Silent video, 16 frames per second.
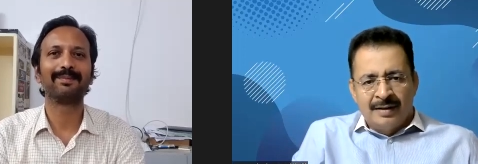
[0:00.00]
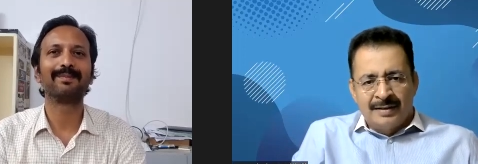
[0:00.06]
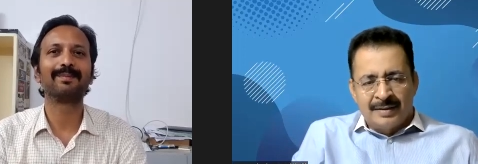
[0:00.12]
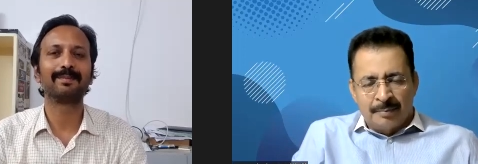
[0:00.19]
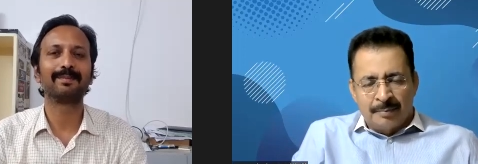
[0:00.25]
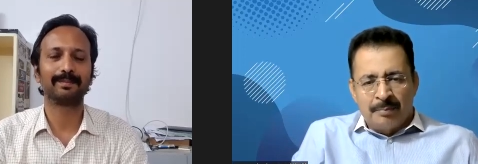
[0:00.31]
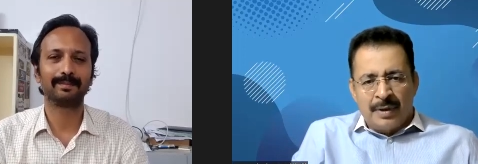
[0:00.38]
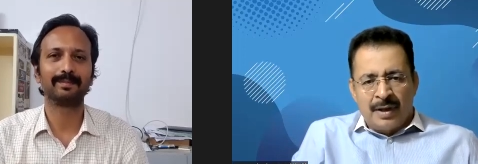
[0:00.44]

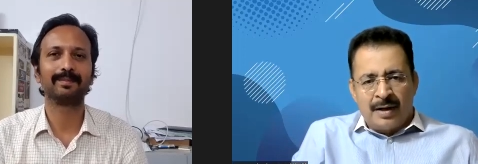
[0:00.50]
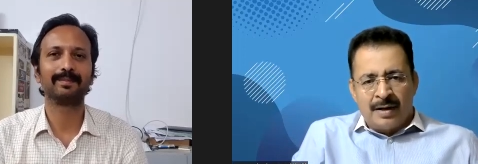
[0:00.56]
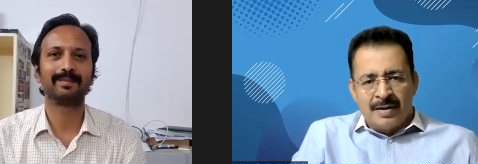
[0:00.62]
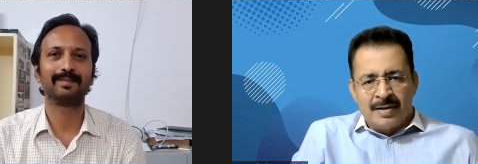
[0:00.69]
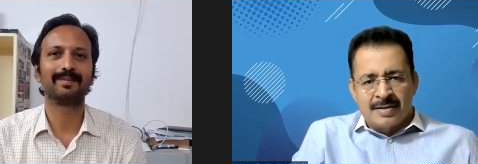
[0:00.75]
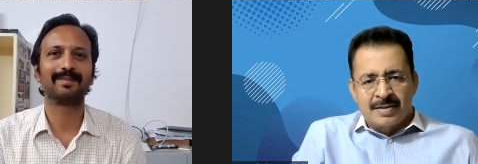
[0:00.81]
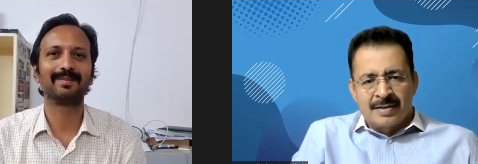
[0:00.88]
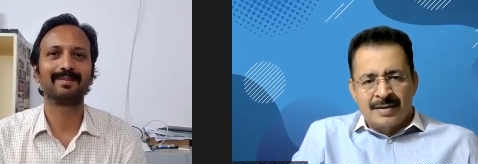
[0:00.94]
Speaker 1: some
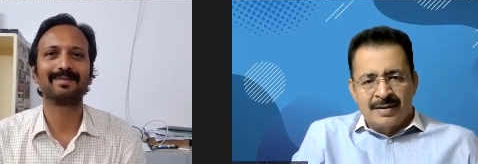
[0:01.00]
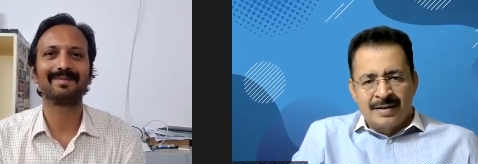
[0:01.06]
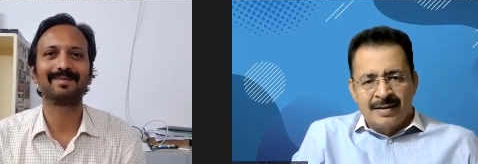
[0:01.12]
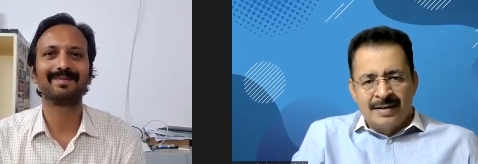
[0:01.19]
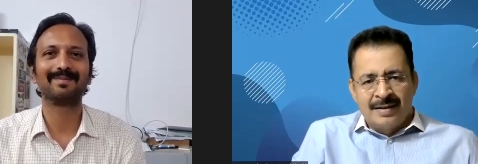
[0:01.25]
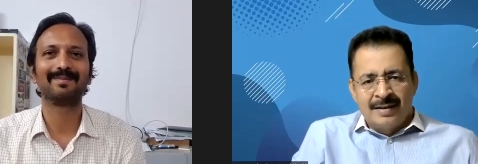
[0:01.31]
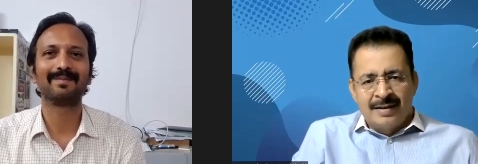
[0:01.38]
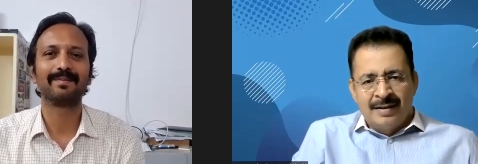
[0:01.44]
parents,
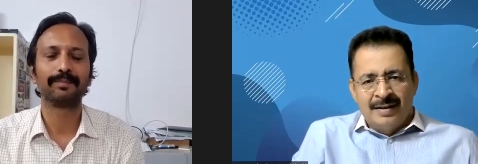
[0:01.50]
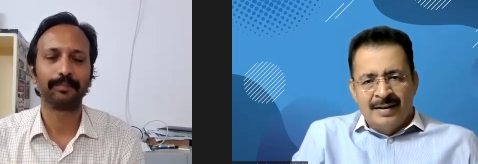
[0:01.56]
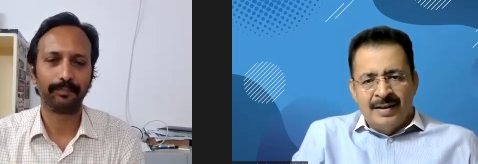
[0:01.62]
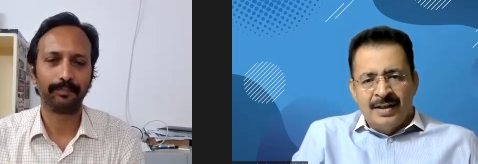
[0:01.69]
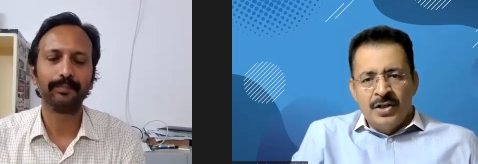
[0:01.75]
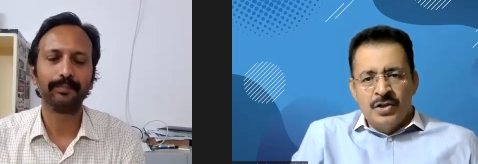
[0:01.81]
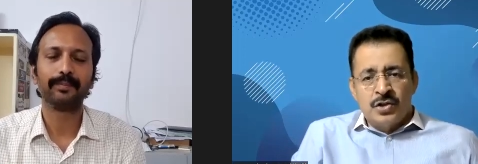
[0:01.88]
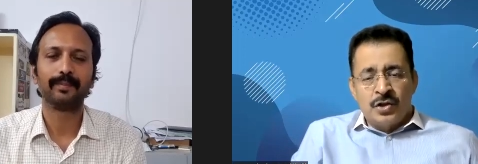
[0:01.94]
you